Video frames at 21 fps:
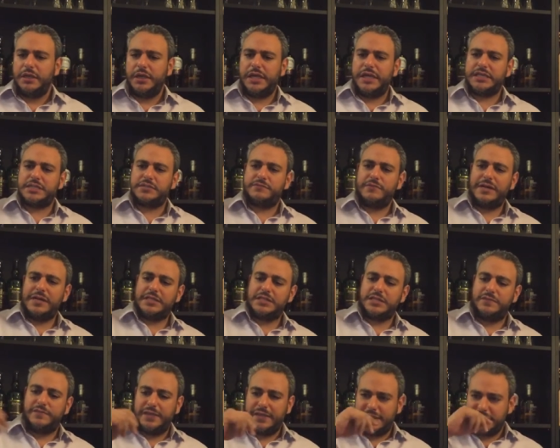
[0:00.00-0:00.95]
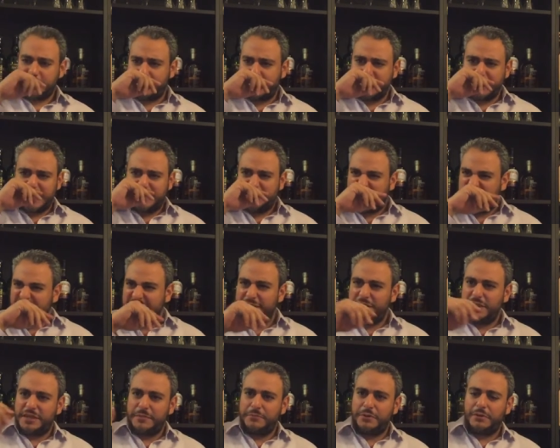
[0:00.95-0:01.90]
It's relatively inexpensive. I
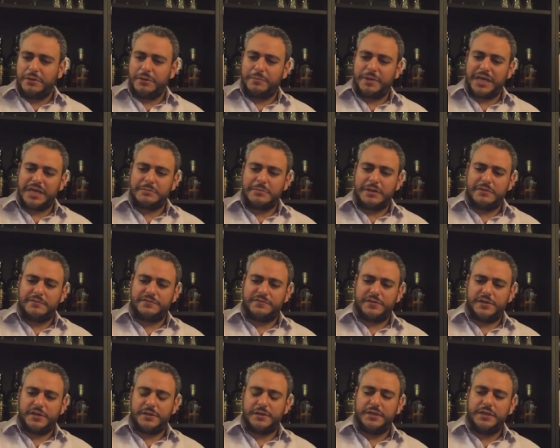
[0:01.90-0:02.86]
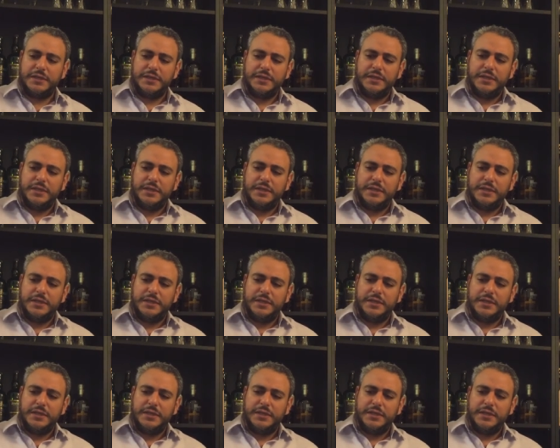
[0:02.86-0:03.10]
think you can probably pick them up for